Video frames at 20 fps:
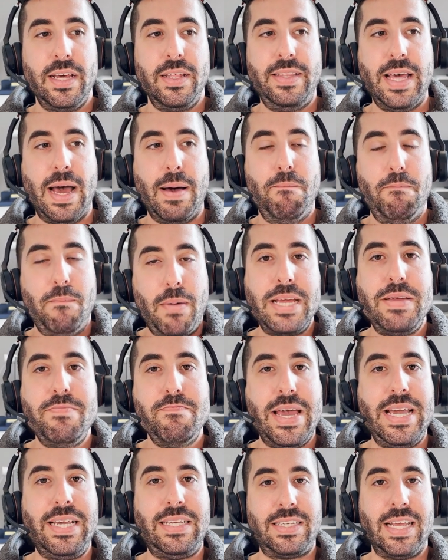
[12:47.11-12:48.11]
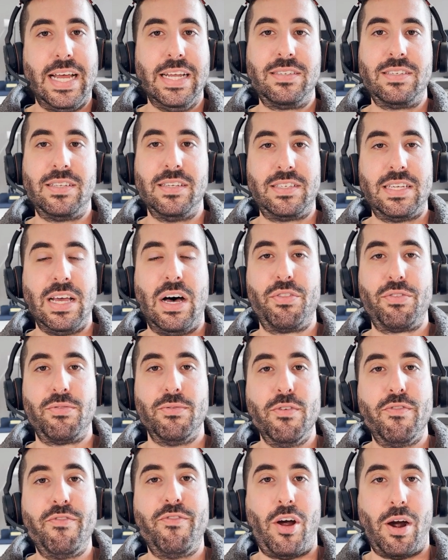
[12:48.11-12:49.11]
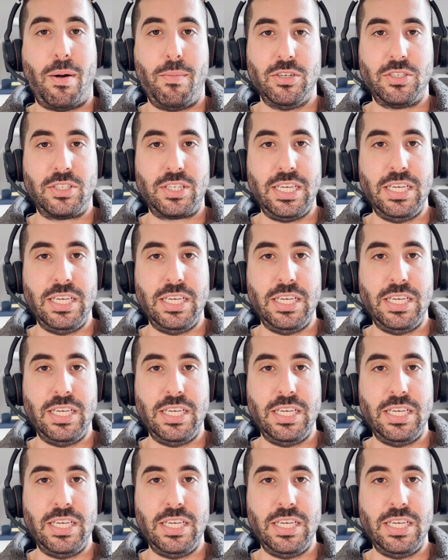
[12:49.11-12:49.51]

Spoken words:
that might make sense to sell through Farmer's